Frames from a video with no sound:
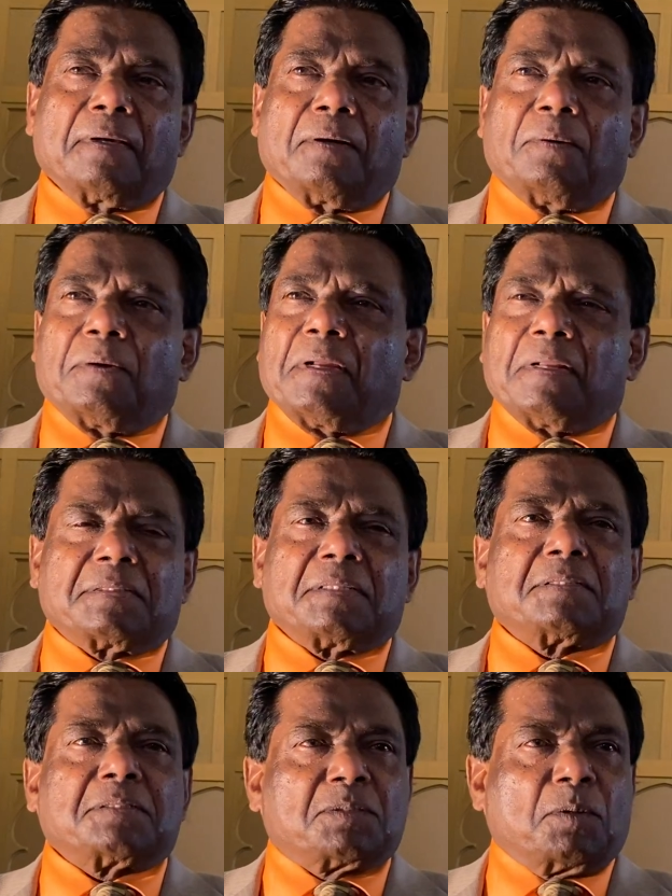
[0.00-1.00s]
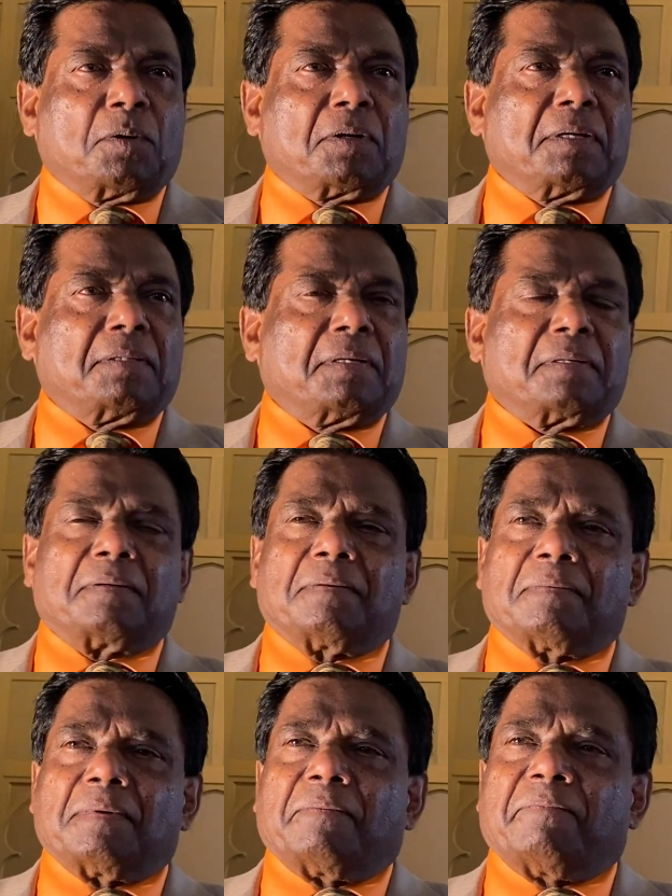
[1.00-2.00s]
Oh, it is a story that,
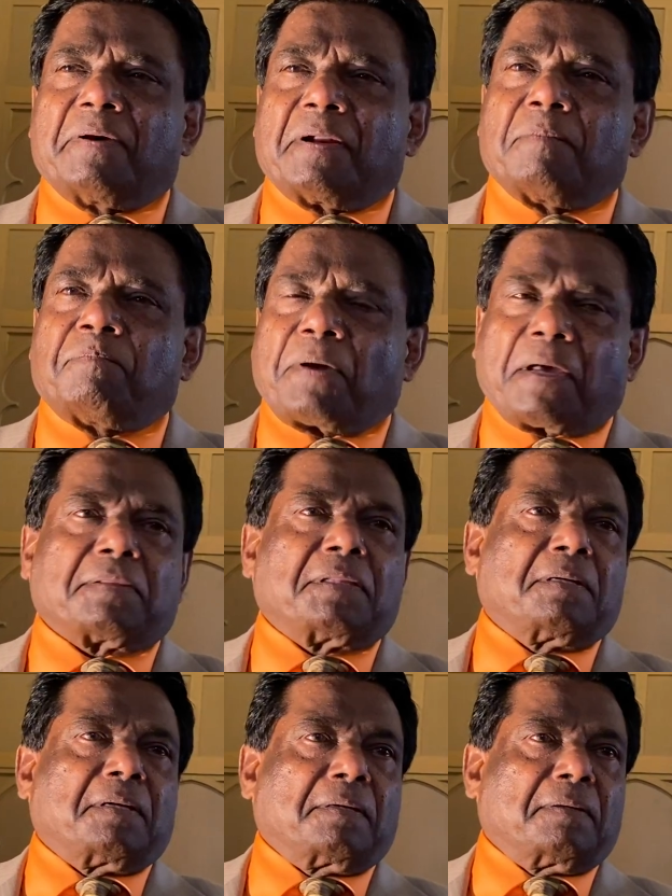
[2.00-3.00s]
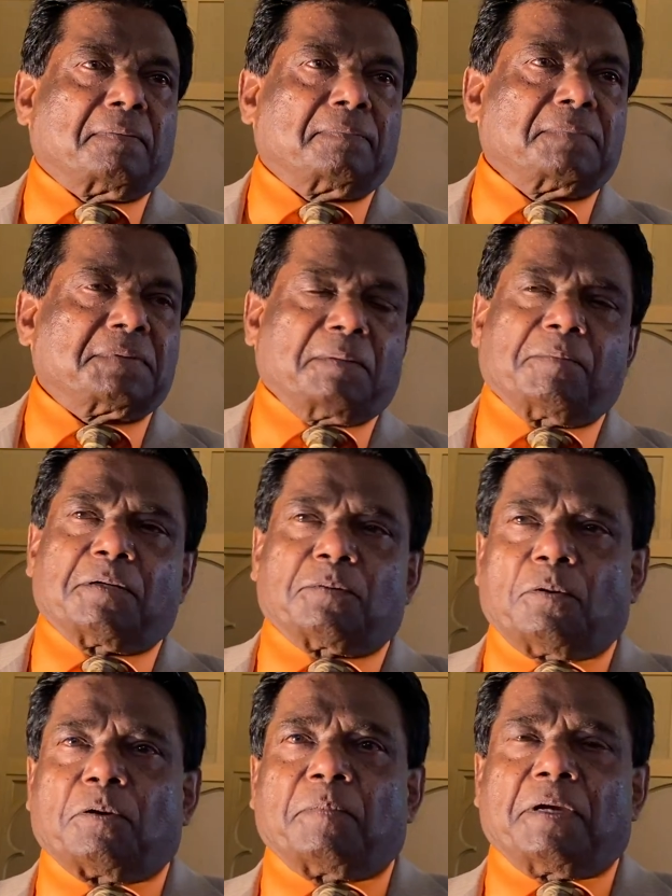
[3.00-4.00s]
you know, very pathetic. Someone
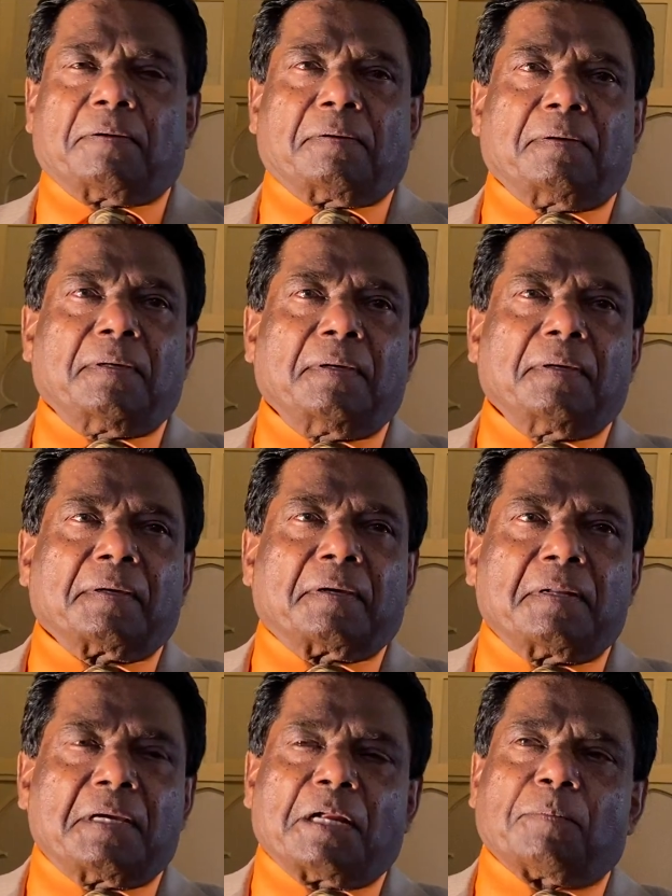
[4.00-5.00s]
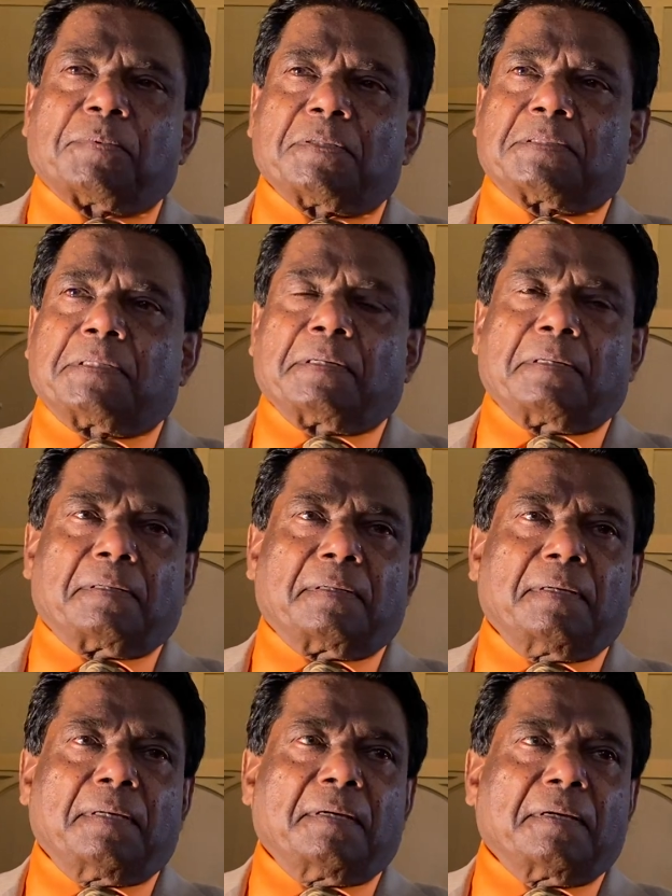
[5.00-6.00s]
told me, you know, can you help this girl
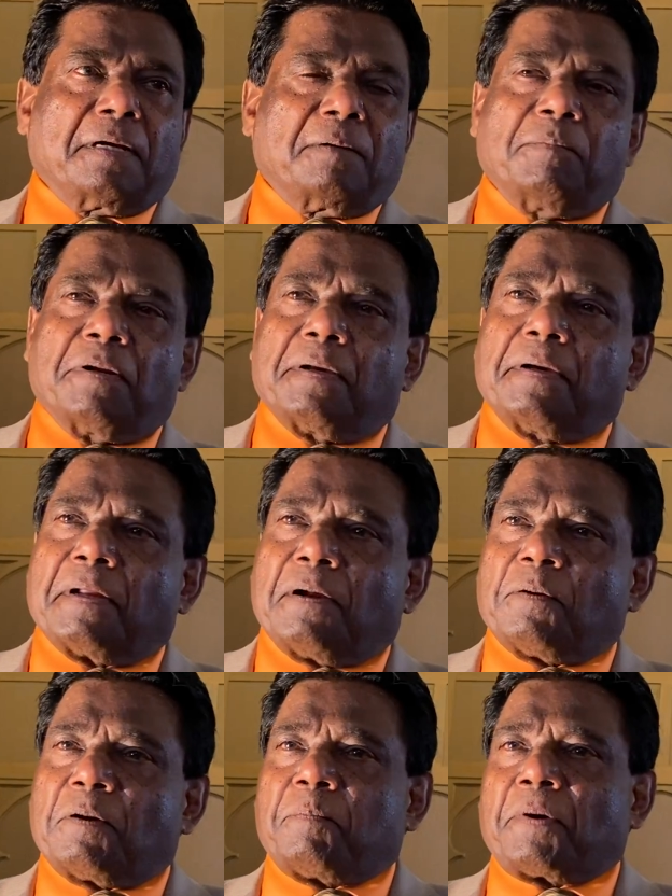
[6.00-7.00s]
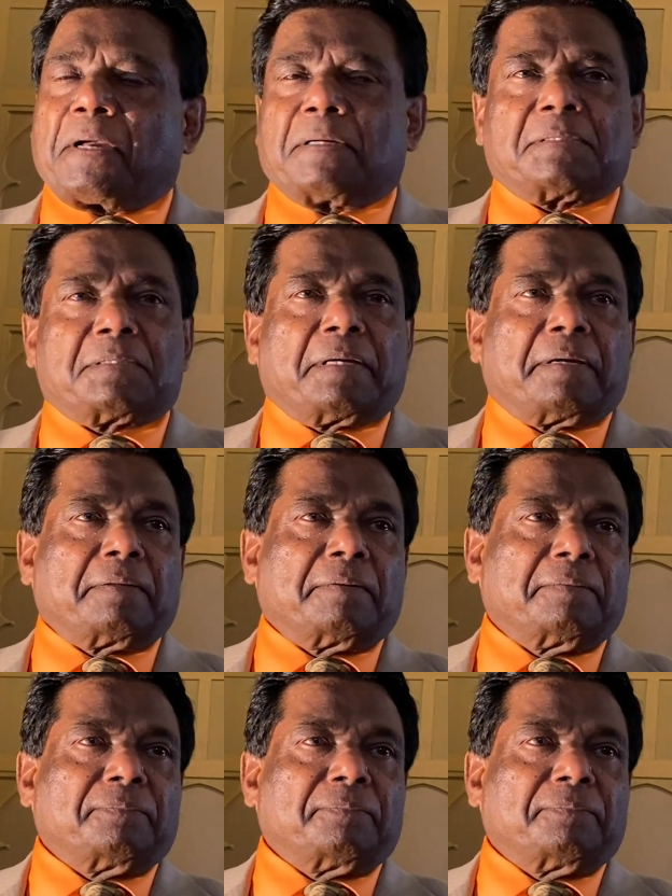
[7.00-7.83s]
and bring her out of Pakistan?